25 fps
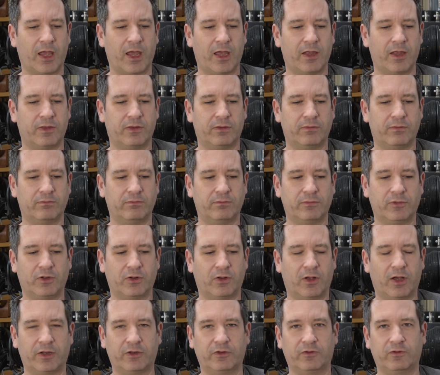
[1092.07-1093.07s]
And
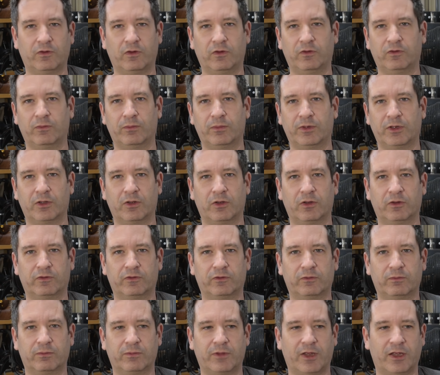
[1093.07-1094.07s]
I just use them
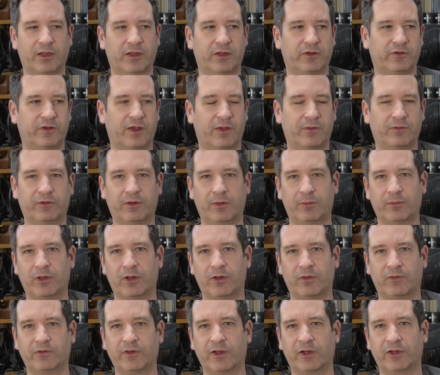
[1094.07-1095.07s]
because they at least have some
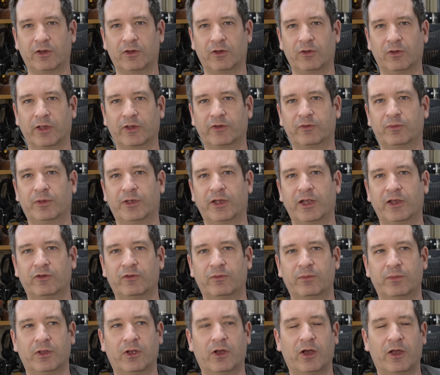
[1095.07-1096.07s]
kind of technical
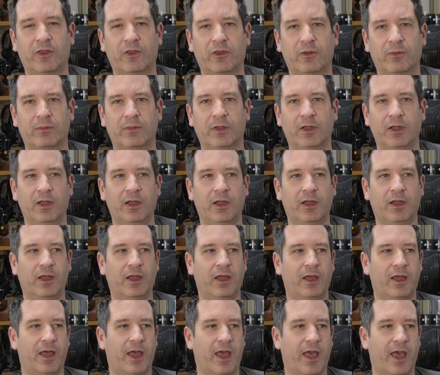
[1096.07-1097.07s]
explanation behind them.
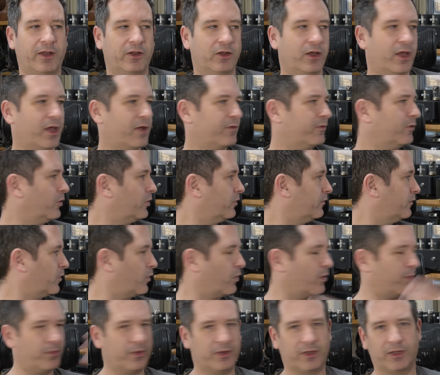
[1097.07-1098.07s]
And I have a lot of
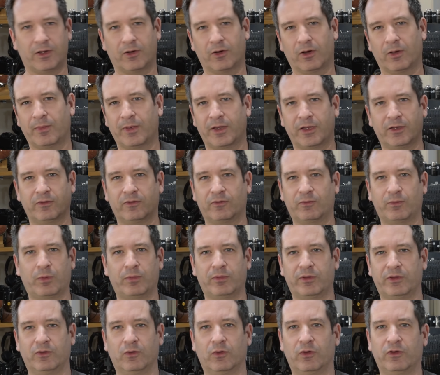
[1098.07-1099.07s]
equipment here. I mean, there's
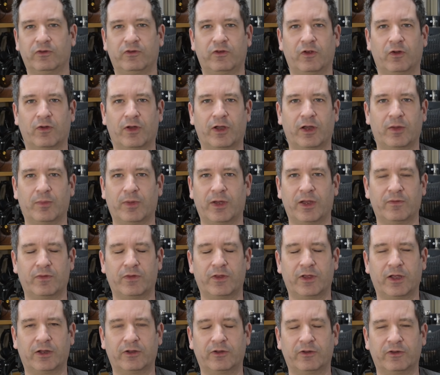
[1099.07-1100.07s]
probably noise generated by
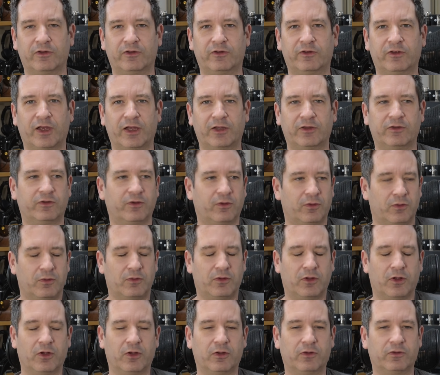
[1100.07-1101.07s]
everything under the sun, so
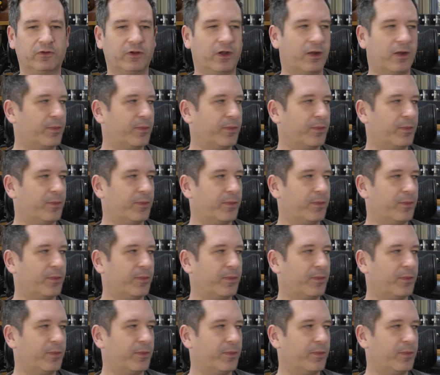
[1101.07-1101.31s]
who knows?